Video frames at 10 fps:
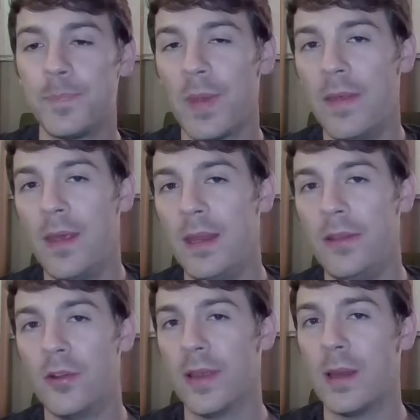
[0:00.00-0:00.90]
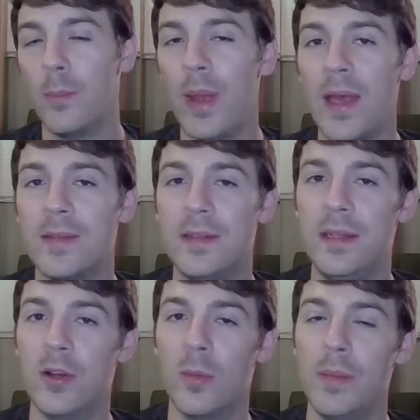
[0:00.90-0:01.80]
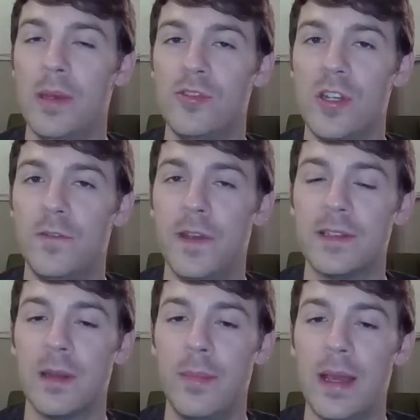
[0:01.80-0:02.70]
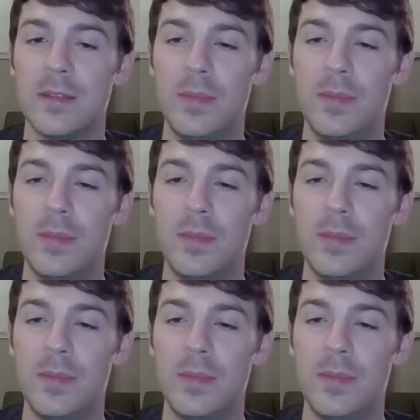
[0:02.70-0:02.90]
and then either like a Basti or maybe a G-Fisk in back,